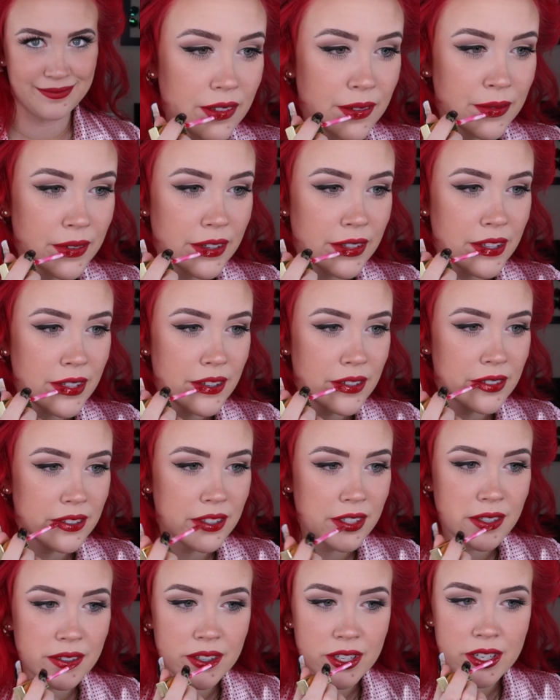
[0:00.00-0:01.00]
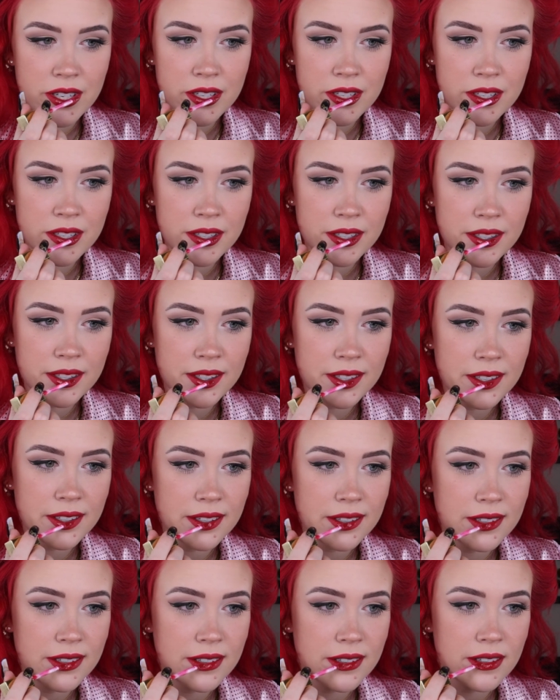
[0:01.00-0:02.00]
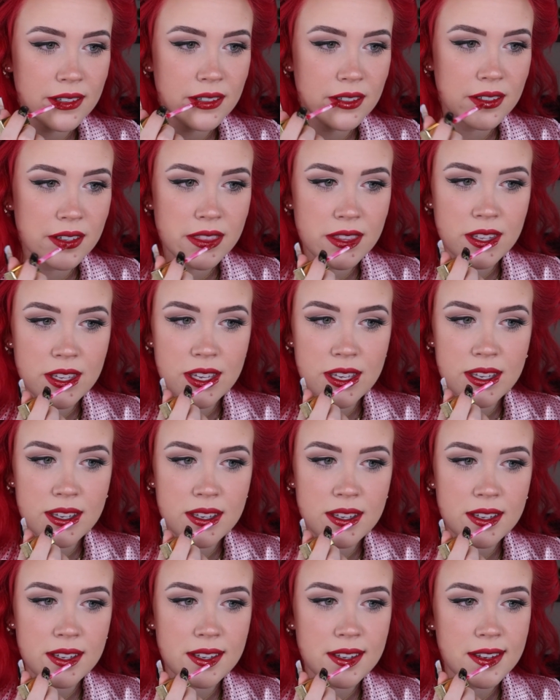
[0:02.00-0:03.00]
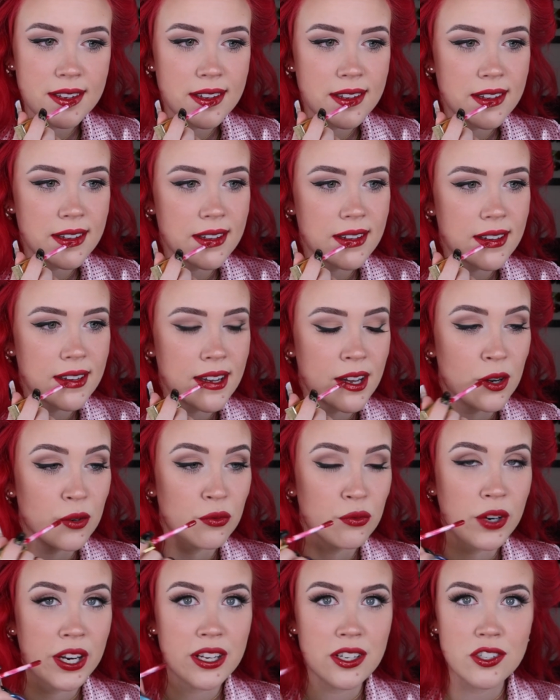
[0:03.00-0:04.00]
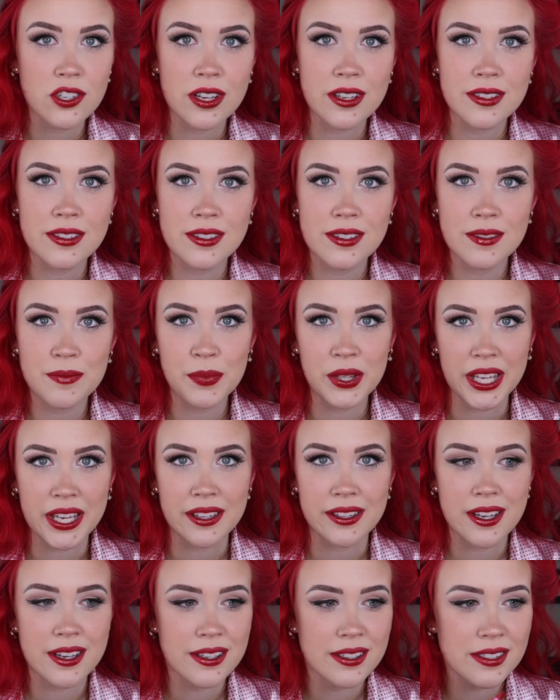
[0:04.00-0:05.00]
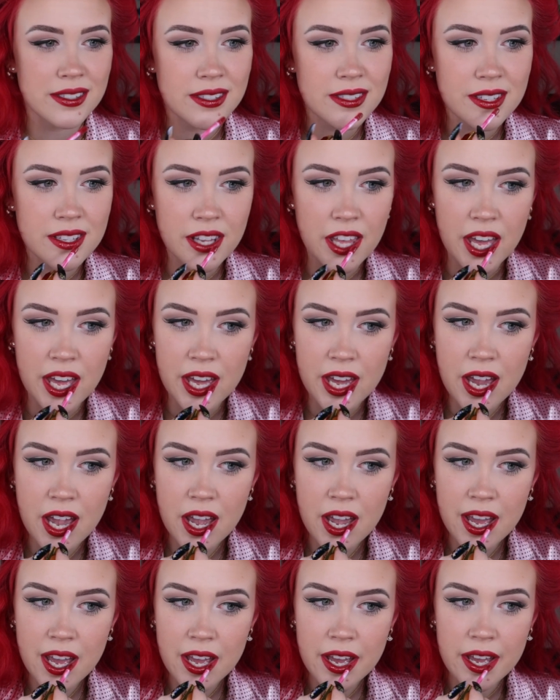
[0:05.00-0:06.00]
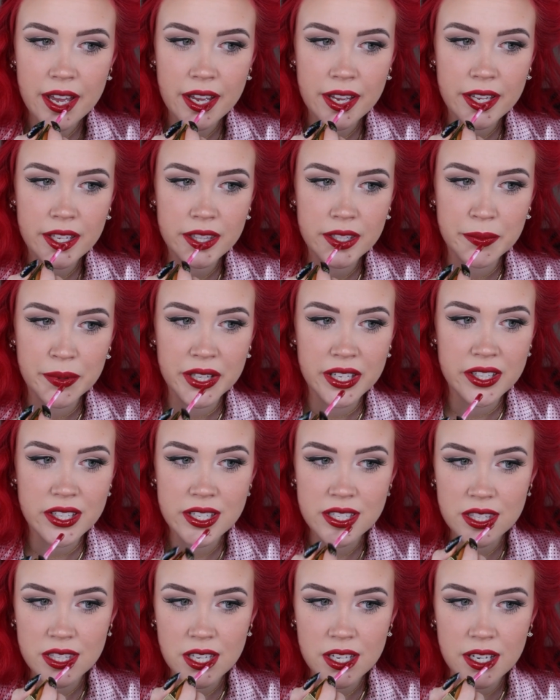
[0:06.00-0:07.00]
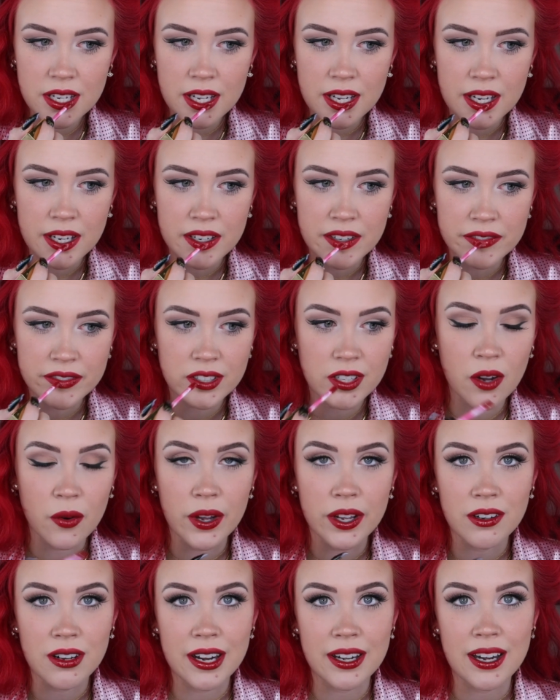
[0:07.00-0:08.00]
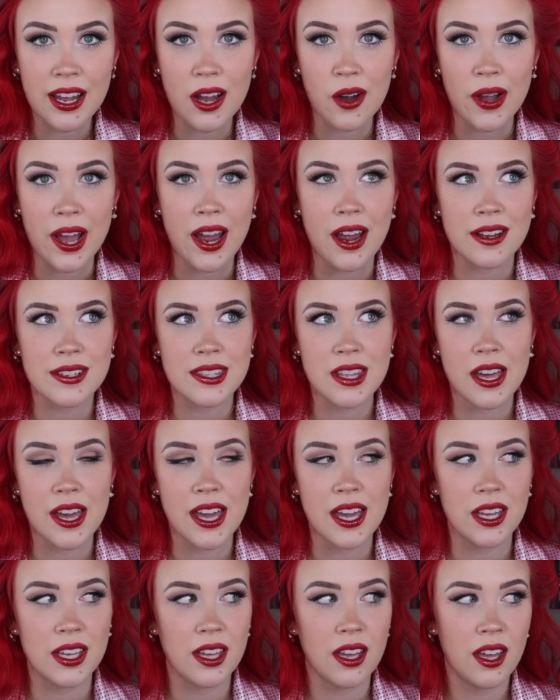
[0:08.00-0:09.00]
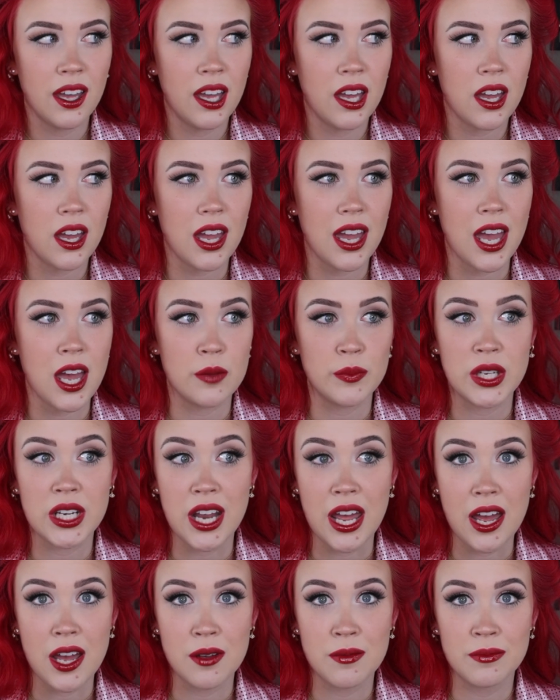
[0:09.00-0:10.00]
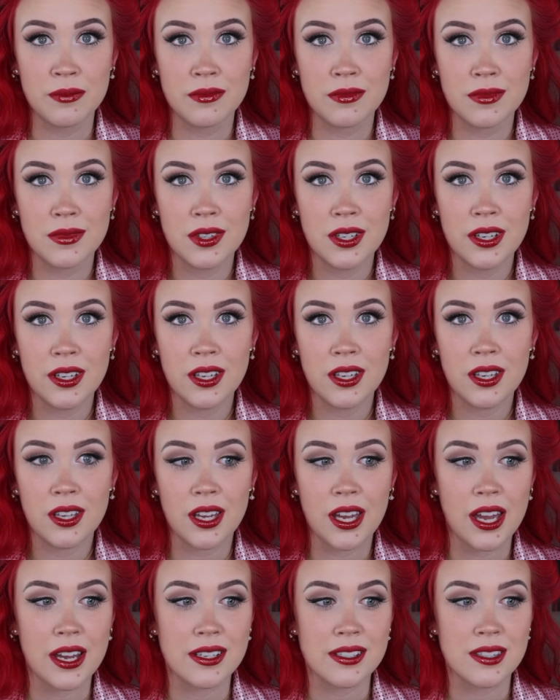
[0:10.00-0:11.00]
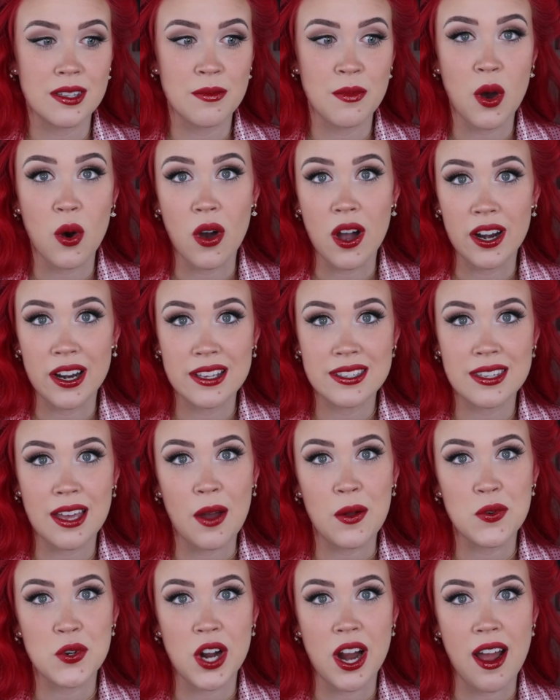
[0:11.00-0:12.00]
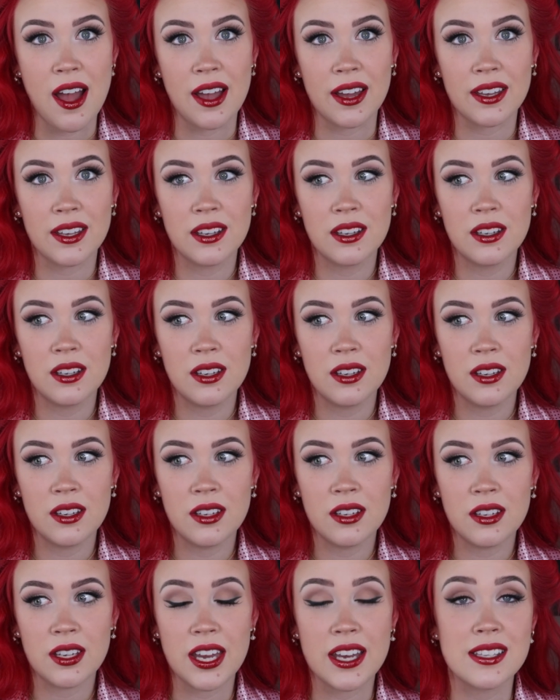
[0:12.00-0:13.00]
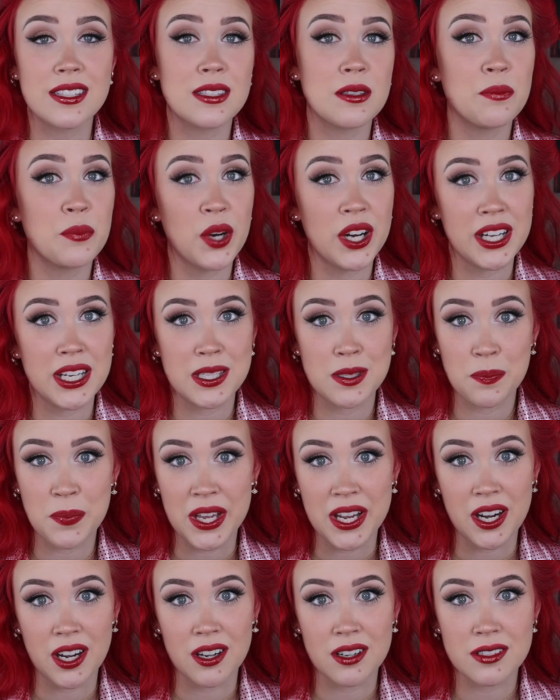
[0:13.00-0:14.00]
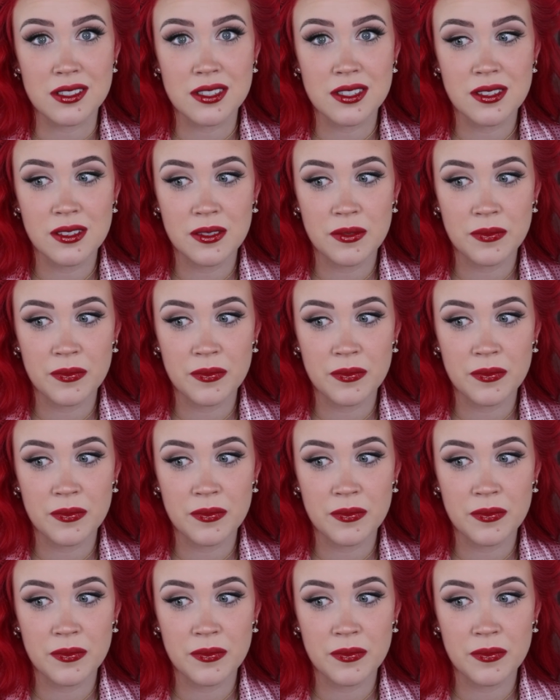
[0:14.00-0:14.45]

Am I the only one with like outrageous playlists? Like, the playlist that I have going right now has like Eminem, it has the Moana soundtrack, it has some Britney Spears.